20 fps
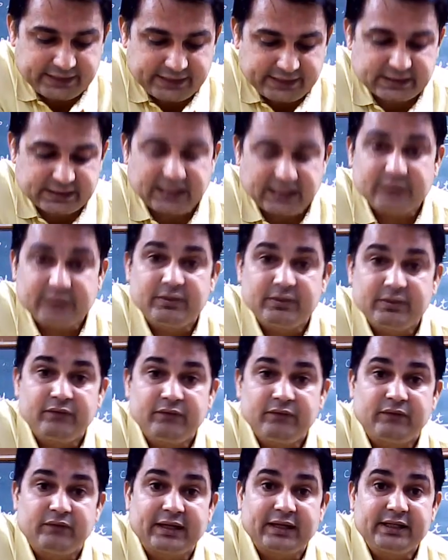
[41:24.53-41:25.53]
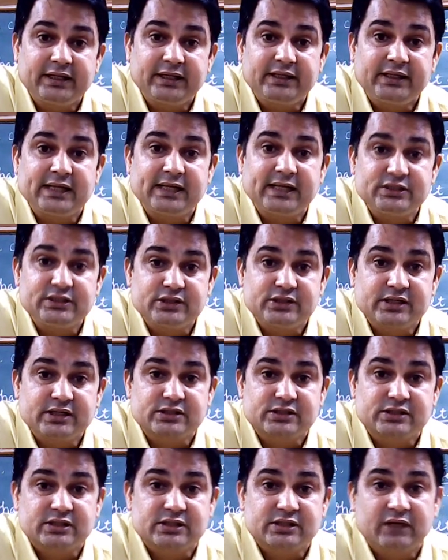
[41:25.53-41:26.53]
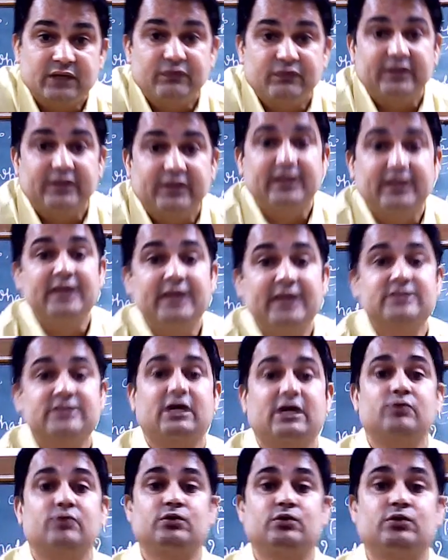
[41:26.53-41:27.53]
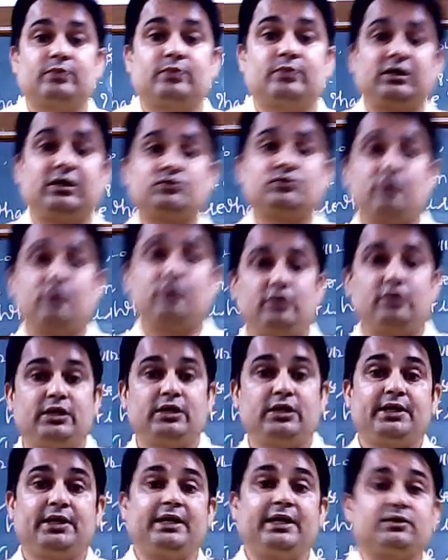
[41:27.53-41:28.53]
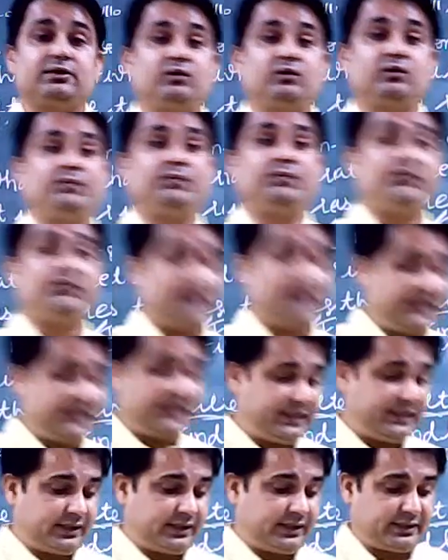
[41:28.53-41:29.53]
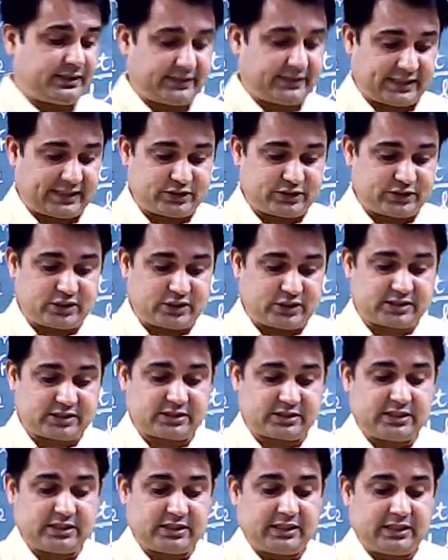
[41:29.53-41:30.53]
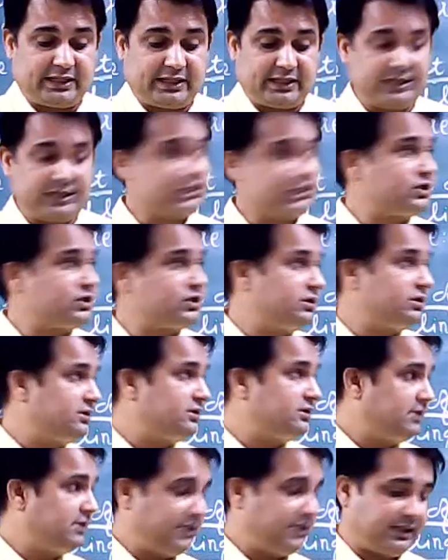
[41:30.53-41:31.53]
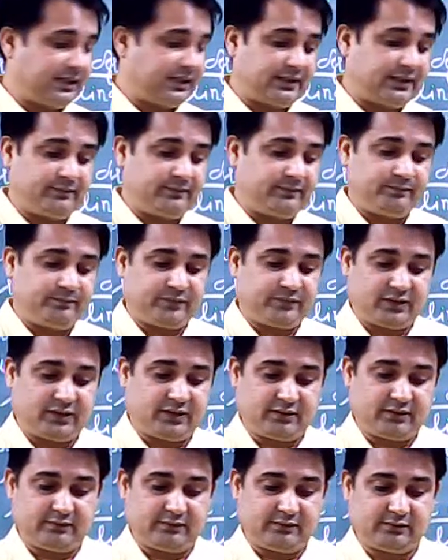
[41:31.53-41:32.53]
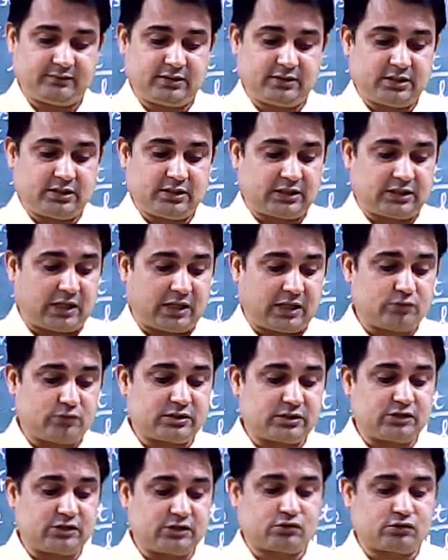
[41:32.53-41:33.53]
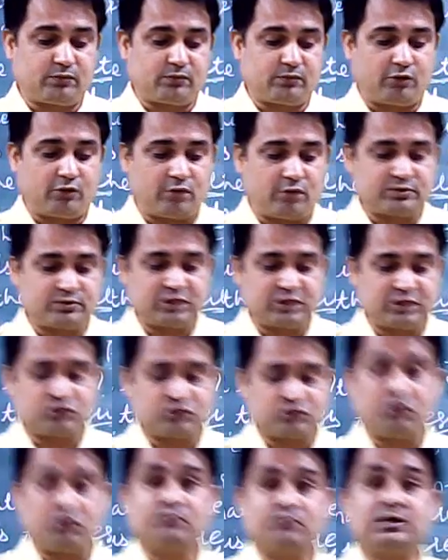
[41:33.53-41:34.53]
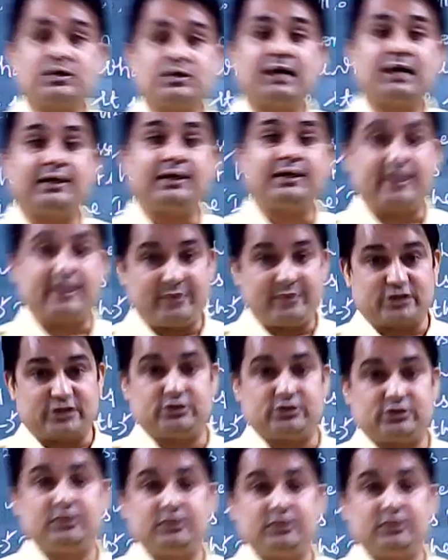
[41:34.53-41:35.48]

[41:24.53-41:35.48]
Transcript: can be very dangerous. If it gets out of control, it could be very dangerous. Each year, thousands of homes and shops are damaged.